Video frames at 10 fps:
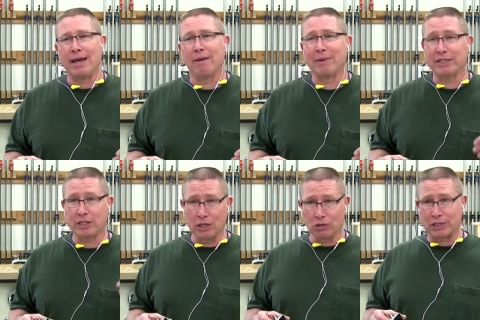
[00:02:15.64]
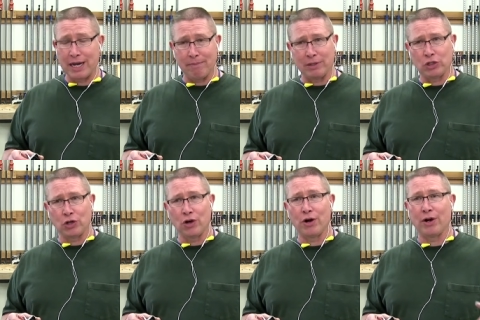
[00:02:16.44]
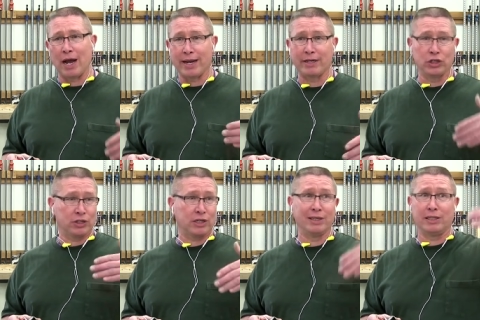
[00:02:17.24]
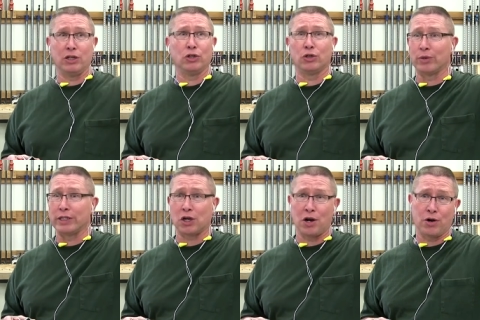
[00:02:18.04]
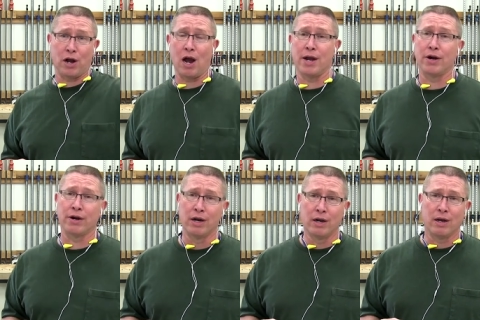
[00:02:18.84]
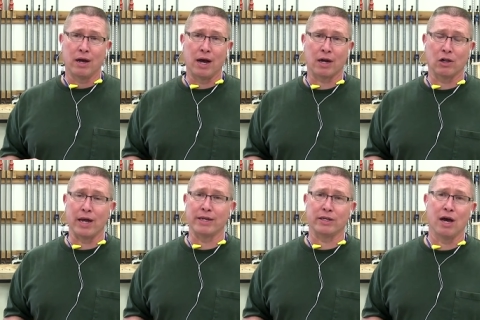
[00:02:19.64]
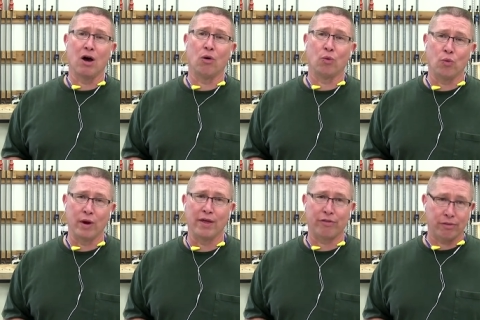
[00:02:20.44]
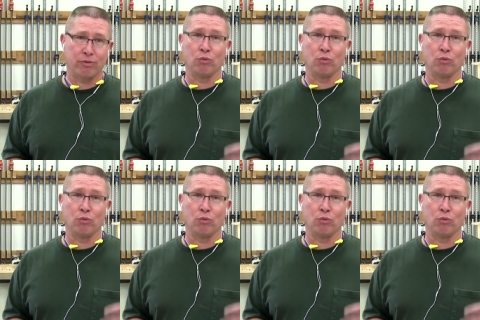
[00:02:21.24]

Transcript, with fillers: and my skill set matured, I just continued to reach higher and higher uh, clientele with,